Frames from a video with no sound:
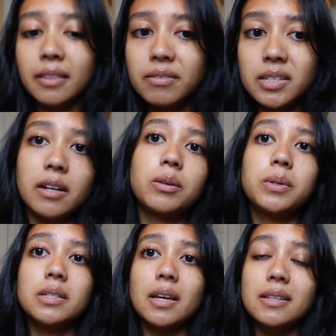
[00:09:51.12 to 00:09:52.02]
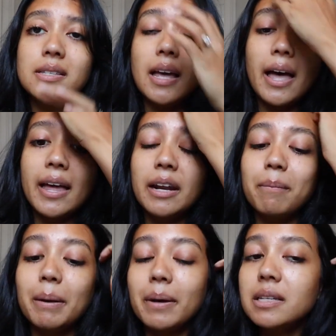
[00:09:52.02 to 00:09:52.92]
love sandalwood scents. And
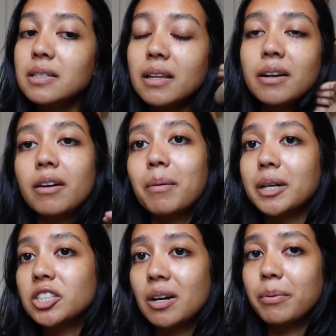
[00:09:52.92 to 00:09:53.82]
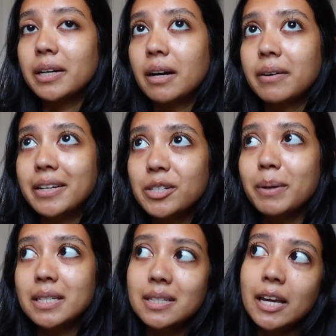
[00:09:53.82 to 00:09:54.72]
my best seller on my shop right now is
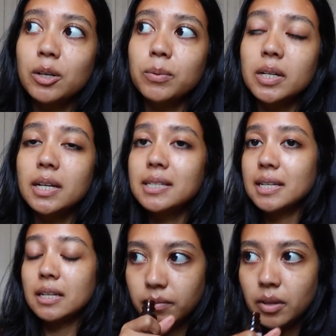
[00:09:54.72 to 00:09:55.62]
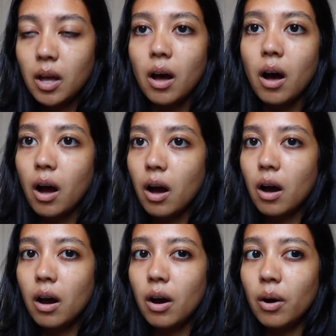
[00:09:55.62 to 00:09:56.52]
my sandalwood scent.
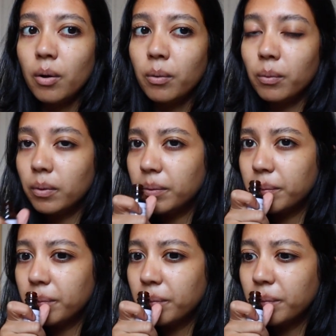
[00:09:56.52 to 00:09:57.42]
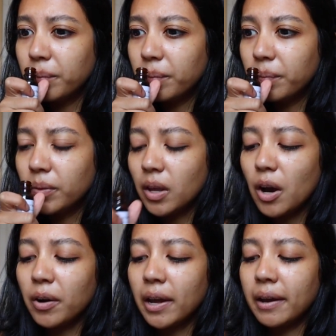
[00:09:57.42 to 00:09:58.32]
Oh,
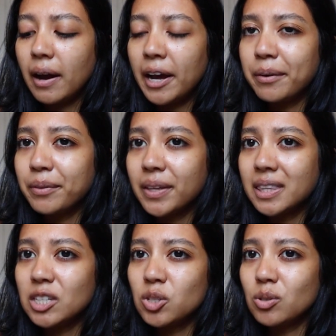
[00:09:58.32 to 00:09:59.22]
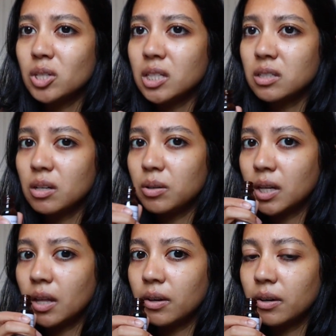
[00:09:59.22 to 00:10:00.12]
Okay, I don't think these two scents go
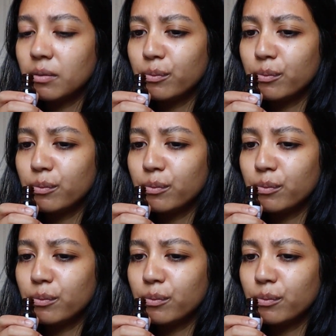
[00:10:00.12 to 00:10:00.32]
together